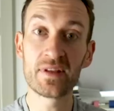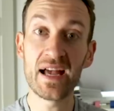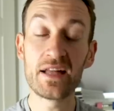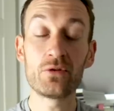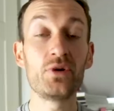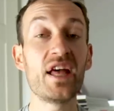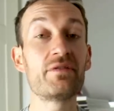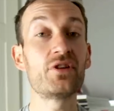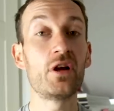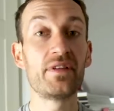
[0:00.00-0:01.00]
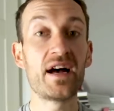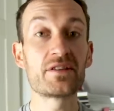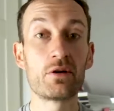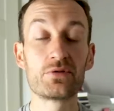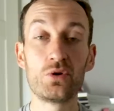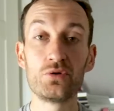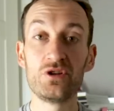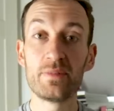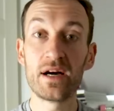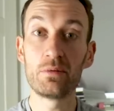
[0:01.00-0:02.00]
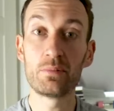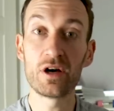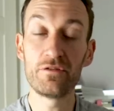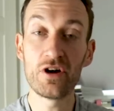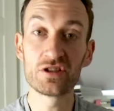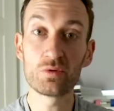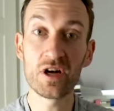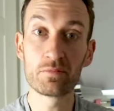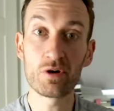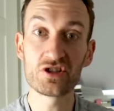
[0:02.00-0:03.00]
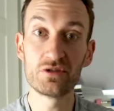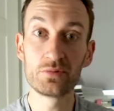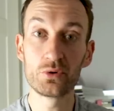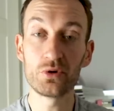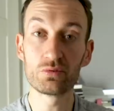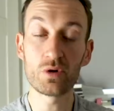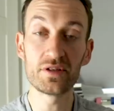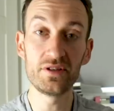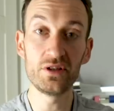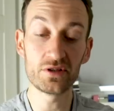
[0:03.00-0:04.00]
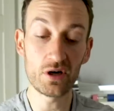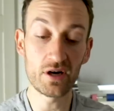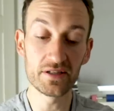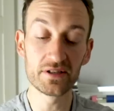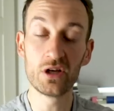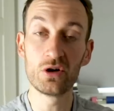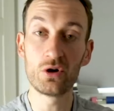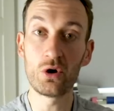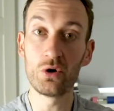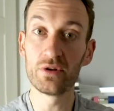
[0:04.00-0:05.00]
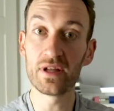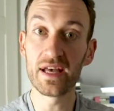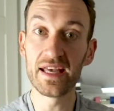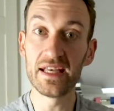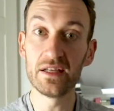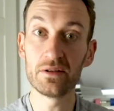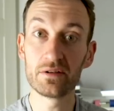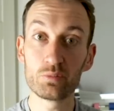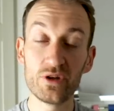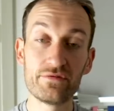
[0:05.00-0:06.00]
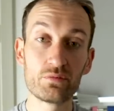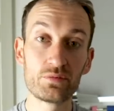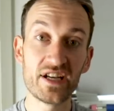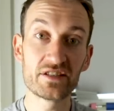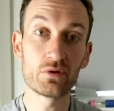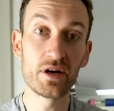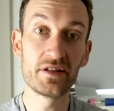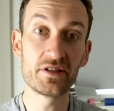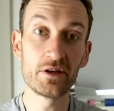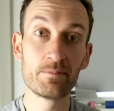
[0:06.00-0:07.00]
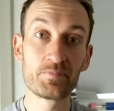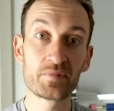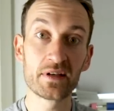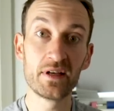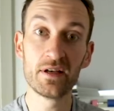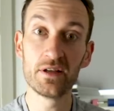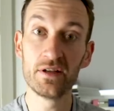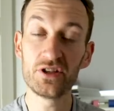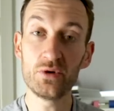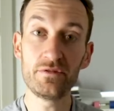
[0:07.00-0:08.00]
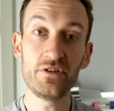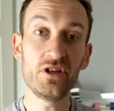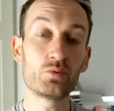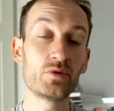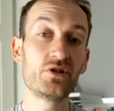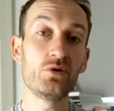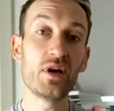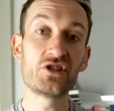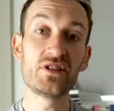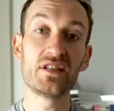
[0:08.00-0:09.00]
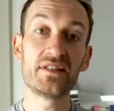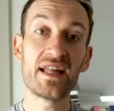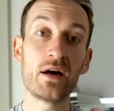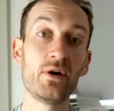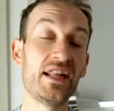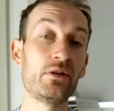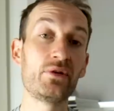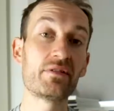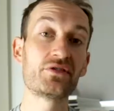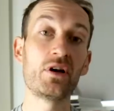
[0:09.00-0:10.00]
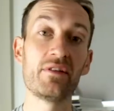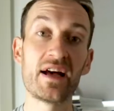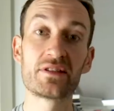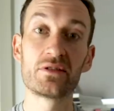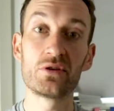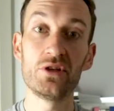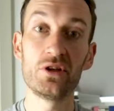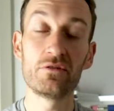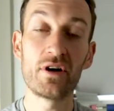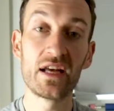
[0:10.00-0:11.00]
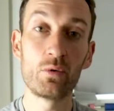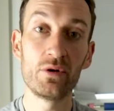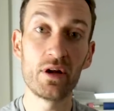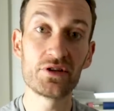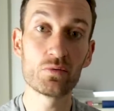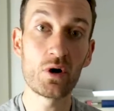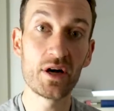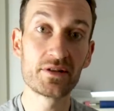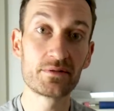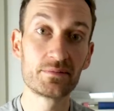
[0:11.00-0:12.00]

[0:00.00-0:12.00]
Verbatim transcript: And on the other side of that, I'm going to talk to you about my first ride impression because we got to ride the new tyres on a brief test ride. So two interviews with two engineers now, and then on the other side of that, you can find out what they like to ride.